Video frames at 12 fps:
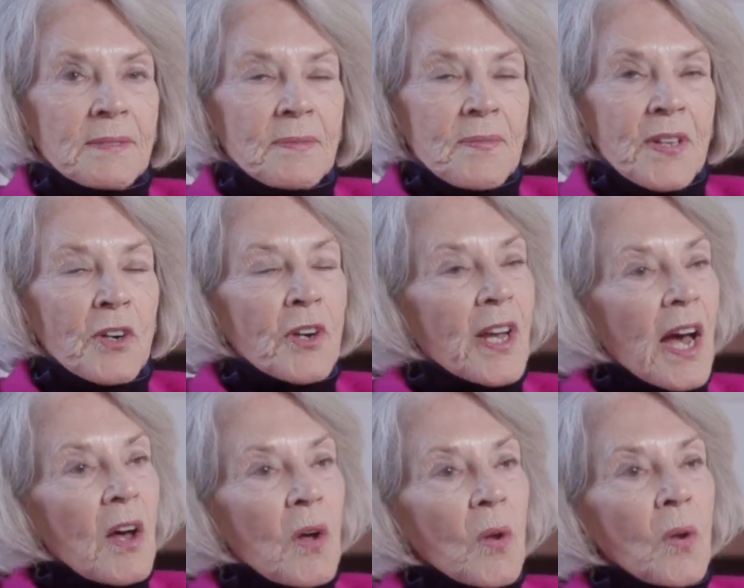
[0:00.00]
Their
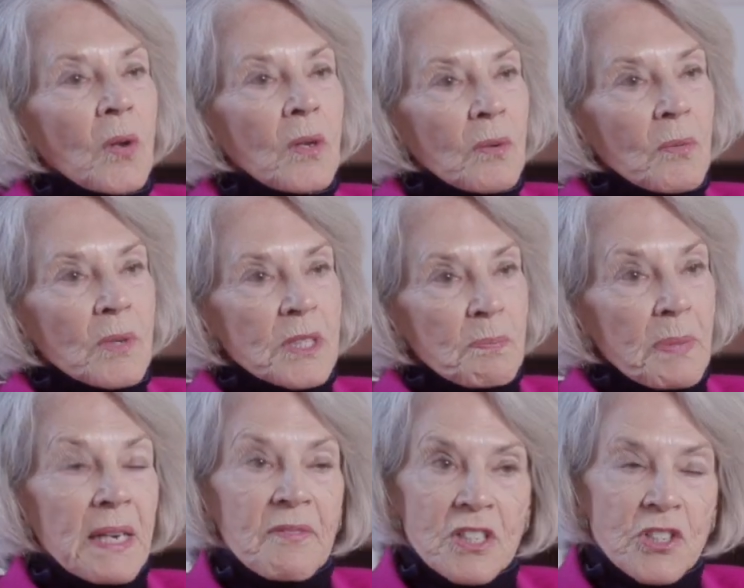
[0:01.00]
goal was a
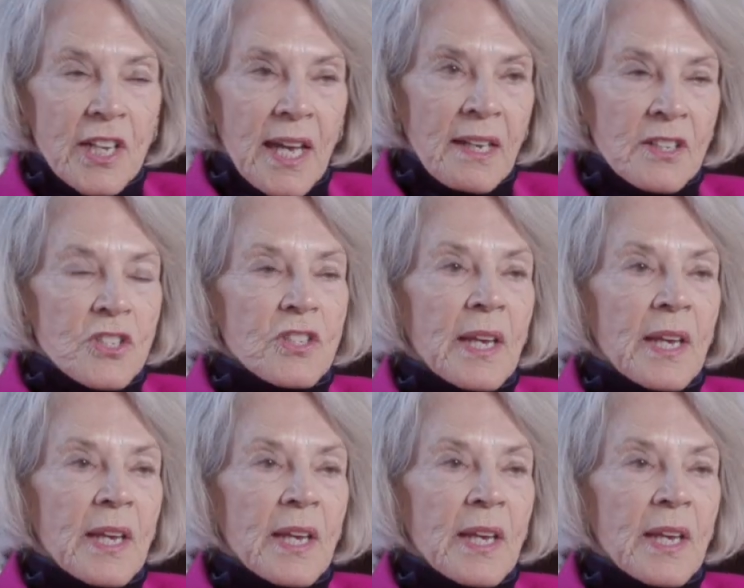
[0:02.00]
bit of a challenge.